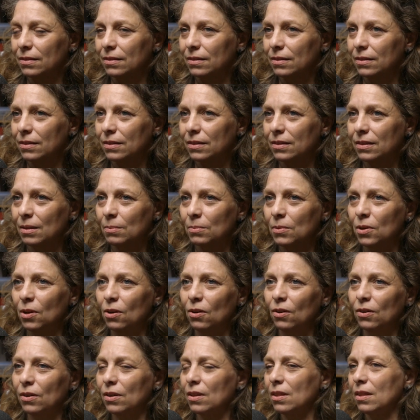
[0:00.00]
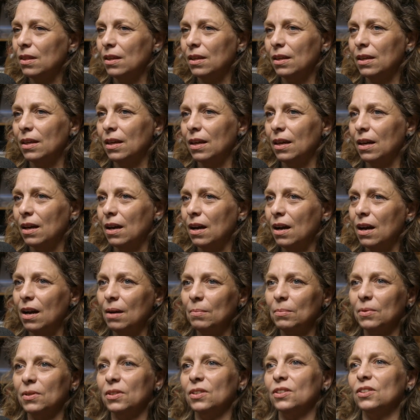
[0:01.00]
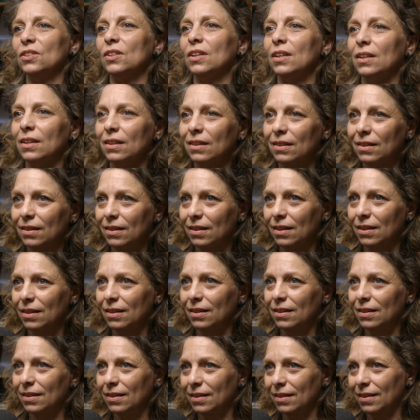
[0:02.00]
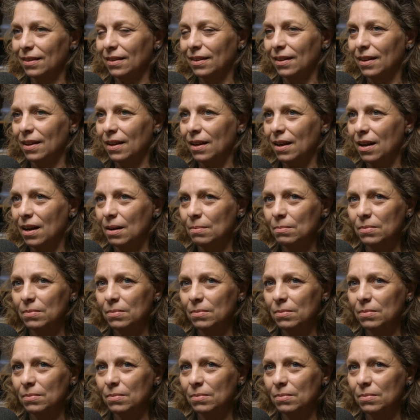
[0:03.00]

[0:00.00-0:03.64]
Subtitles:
Because I'm no longer thinking, I'm going to die. I'm